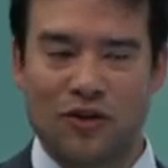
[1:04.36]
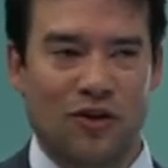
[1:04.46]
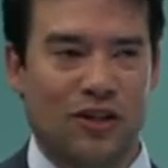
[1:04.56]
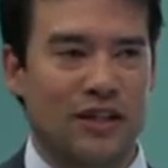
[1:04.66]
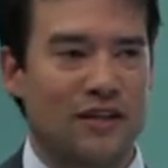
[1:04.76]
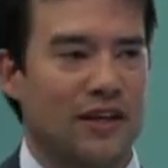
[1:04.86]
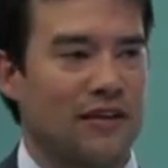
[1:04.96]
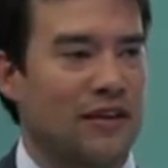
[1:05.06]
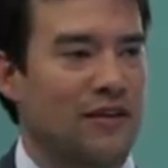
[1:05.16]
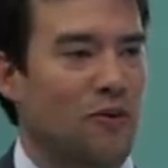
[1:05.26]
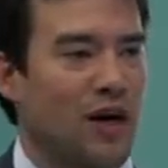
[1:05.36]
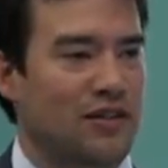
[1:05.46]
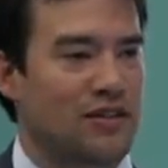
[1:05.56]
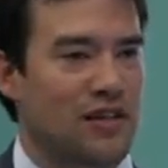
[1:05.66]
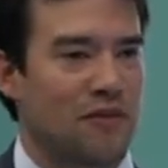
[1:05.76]
Olga, and the wider
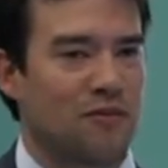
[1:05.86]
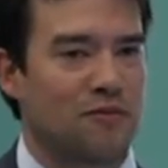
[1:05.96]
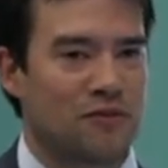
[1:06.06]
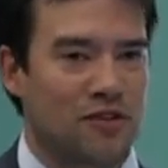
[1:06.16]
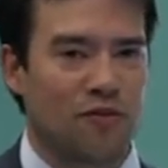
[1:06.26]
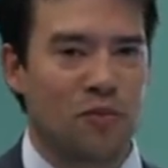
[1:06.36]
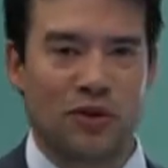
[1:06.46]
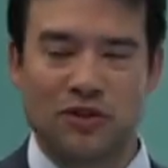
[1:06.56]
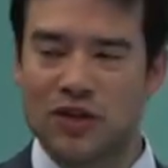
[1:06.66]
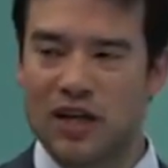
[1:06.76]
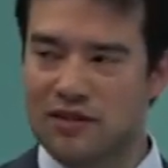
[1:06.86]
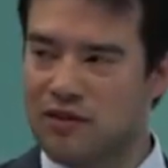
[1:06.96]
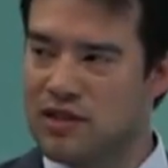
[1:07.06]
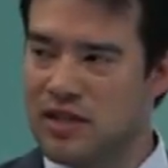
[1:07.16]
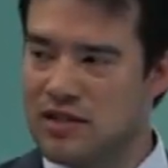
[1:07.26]
team sort of putting together this
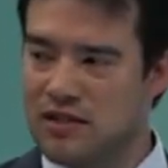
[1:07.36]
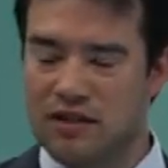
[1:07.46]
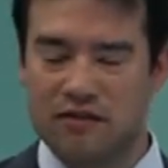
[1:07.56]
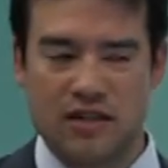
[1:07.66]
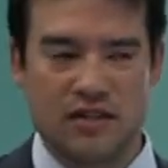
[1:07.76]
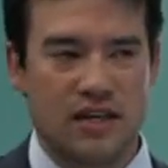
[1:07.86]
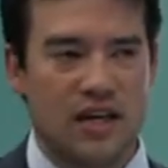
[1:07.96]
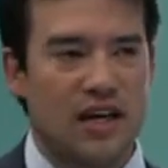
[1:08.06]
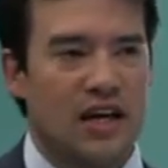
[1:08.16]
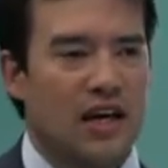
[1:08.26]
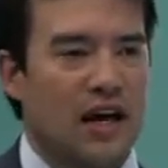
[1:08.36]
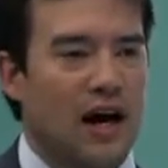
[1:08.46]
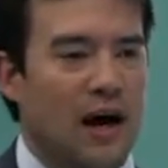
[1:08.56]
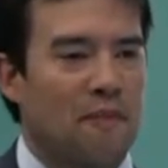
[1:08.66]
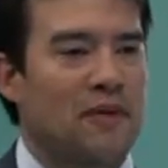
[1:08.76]
fantastic event.
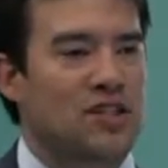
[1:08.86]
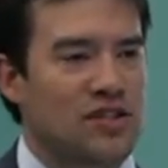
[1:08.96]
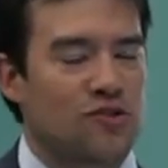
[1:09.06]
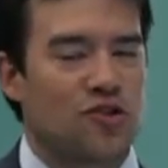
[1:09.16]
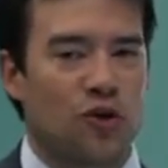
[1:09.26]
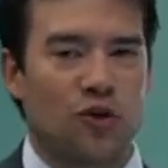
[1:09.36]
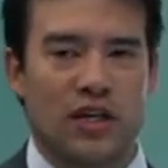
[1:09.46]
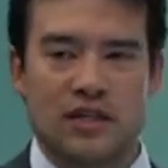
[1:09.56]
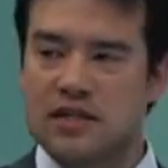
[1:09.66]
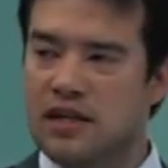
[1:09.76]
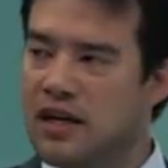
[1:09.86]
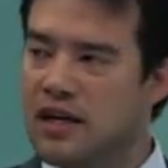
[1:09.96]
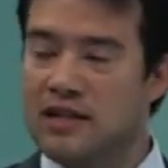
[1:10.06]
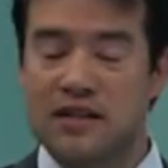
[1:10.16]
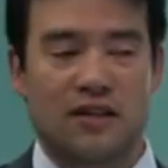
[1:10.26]
But just to show that
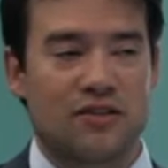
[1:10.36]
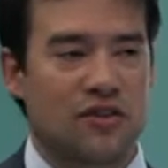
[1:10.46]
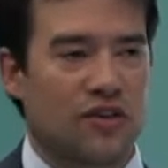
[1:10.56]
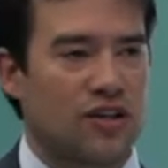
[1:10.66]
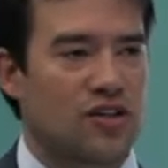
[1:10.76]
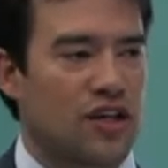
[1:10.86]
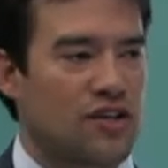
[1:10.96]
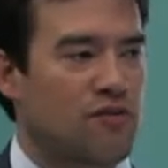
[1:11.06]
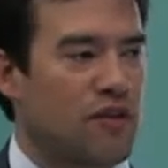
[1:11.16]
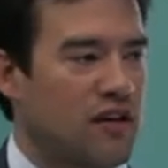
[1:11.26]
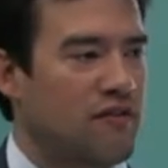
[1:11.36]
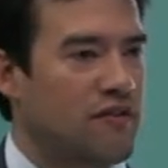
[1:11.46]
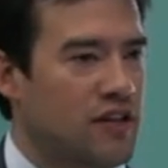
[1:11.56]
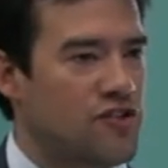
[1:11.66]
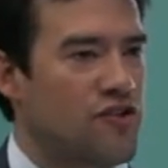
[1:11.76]
as London Stock Exchange, we are
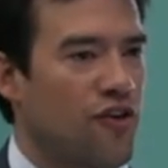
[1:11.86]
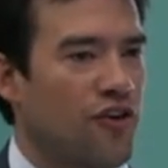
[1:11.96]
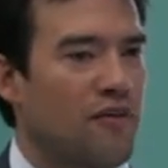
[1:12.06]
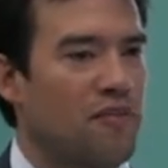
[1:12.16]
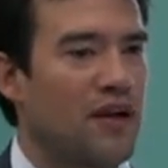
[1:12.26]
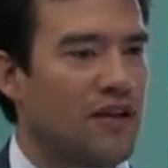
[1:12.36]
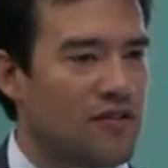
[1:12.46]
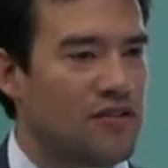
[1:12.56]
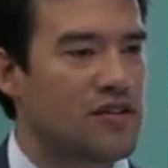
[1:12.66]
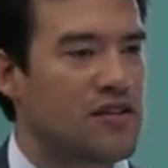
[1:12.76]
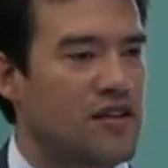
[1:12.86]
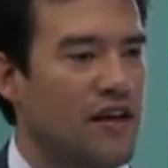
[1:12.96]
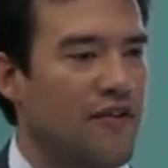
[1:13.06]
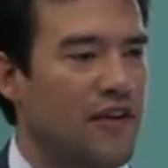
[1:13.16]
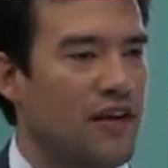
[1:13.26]
very strong believers
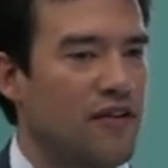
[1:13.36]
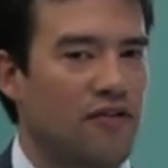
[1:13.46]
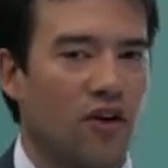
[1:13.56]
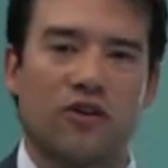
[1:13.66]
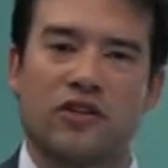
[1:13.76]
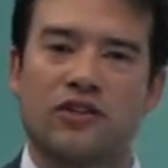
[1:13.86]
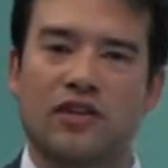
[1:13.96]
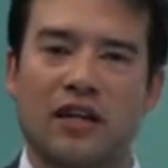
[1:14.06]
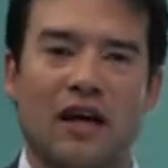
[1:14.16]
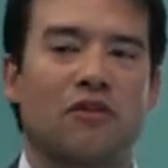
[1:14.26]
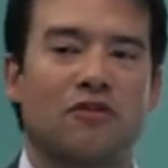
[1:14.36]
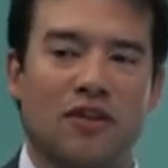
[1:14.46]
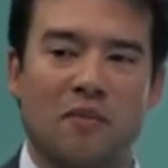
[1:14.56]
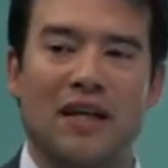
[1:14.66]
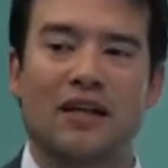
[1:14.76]
and followers and have
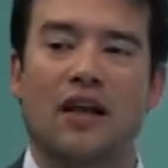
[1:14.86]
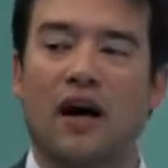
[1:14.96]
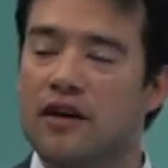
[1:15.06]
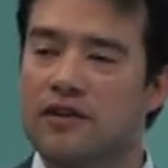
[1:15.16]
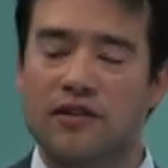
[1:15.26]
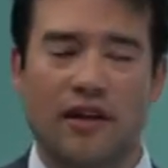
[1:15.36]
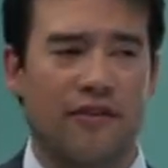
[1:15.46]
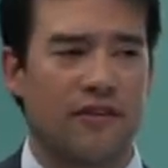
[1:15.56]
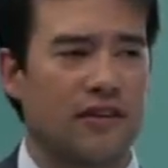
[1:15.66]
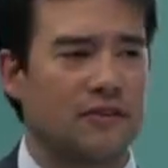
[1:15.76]
obviously many clients and